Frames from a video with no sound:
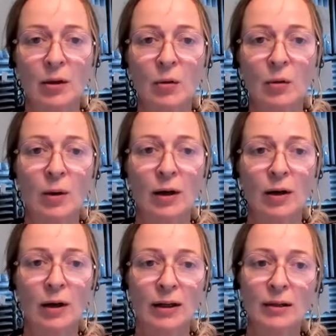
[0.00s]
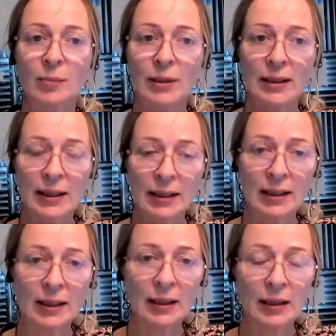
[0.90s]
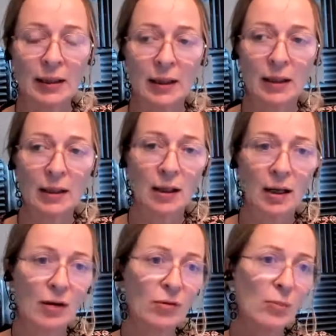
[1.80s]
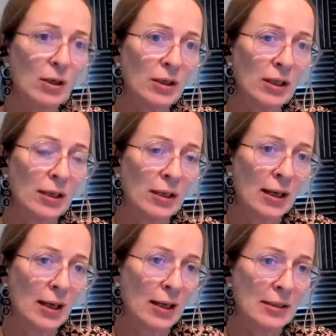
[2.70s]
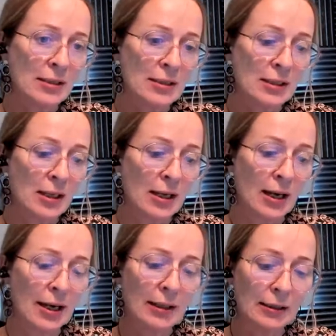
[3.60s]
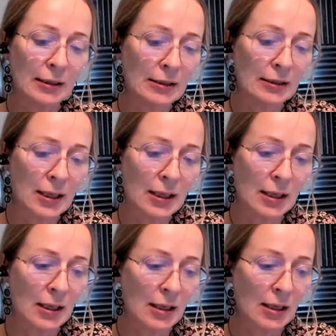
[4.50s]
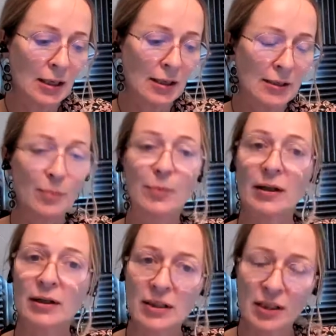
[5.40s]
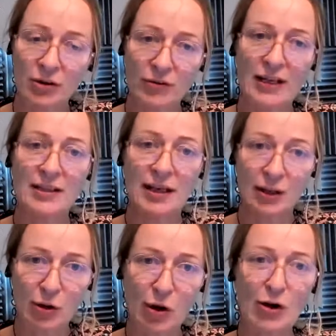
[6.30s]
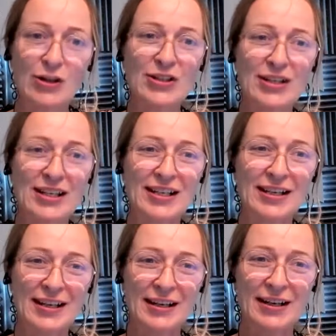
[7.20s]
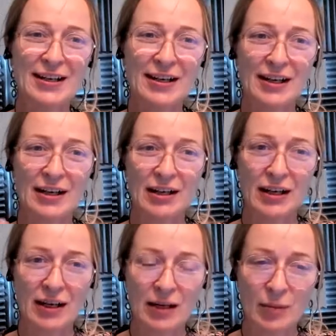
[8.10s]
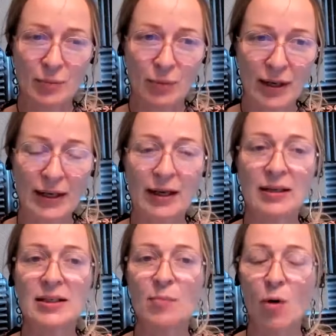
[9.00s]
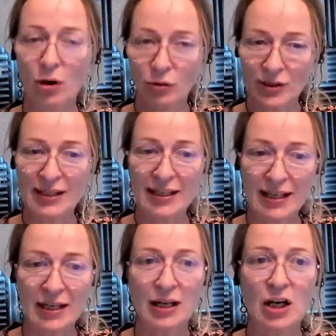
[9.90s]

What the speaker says: where at the beginning, everybody has hailed the ability of that technology in bringing democracy